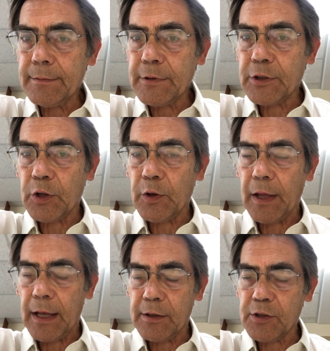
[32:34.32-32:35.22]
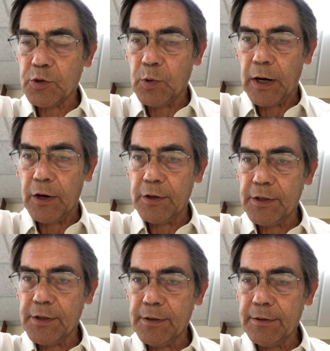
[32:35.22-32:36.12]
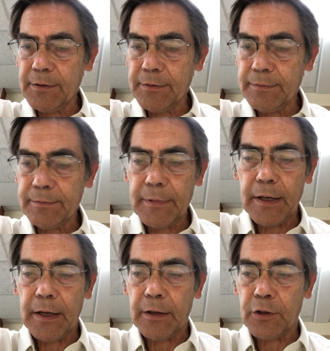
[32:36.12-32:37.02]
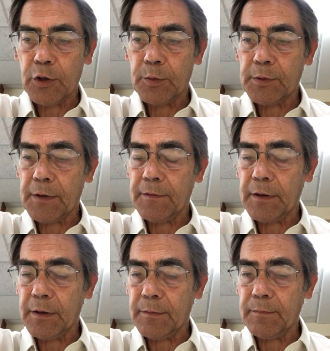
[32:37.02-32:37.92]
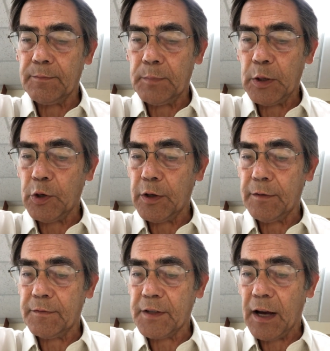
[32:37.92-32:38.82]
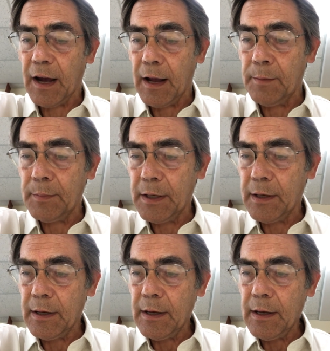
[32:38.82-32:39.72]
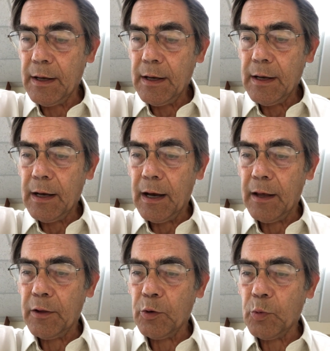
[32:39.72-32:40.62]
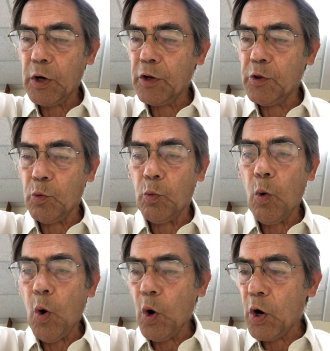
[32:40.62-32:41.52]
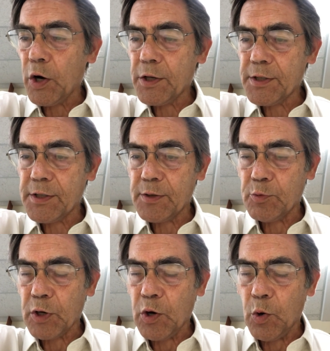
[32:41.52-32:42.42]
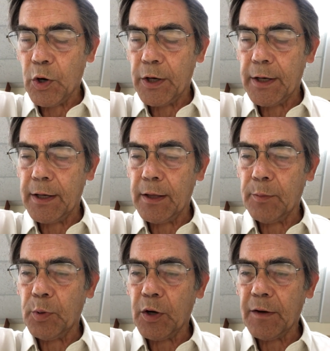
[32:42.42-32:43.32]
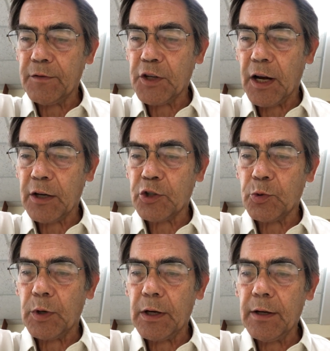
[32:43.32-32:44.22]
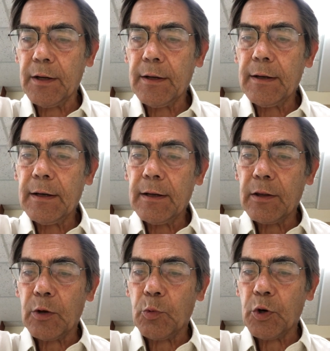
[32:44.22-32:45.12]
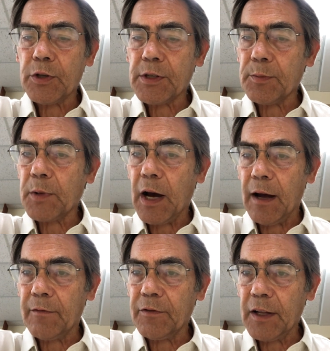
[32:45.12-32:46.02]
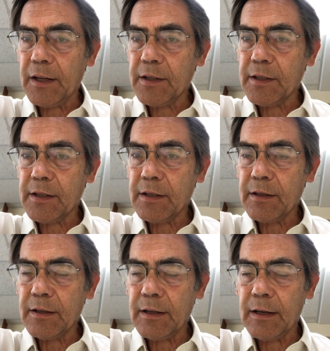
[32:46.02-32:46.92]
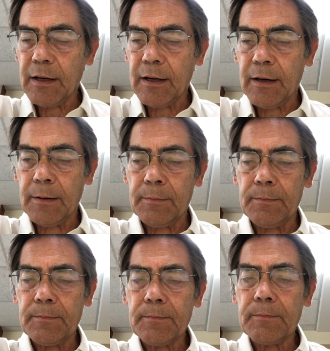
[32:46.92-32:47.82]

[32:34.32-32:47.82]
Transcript: So that squares in terms of the period of time. Uh, there weren't the wars recorded in the book of Joshua. There were some conflicts um,